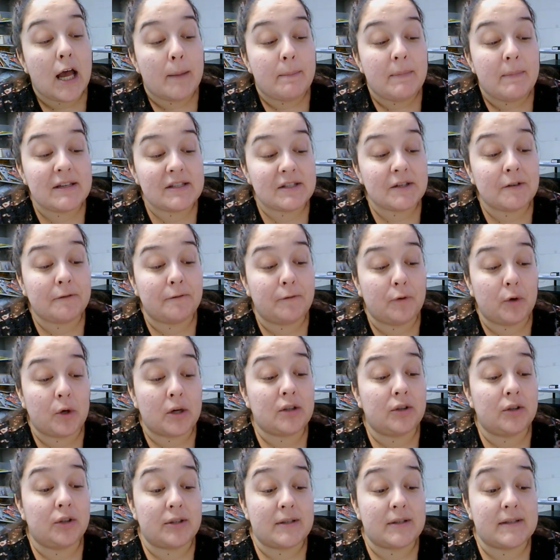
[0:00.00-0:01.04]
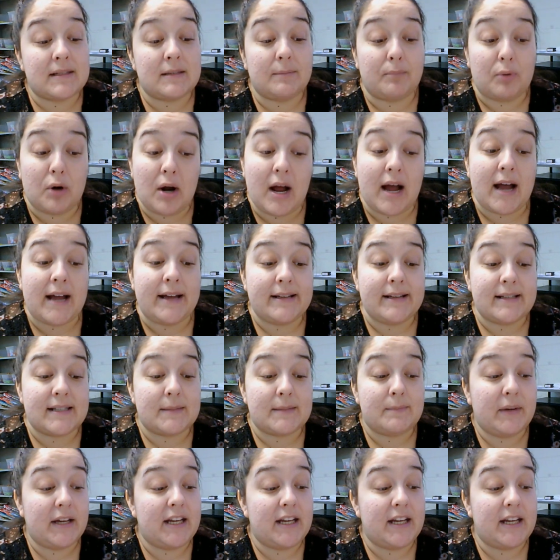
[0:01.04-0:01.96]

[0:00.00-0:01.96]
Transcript: Mr. Ford looked surprised,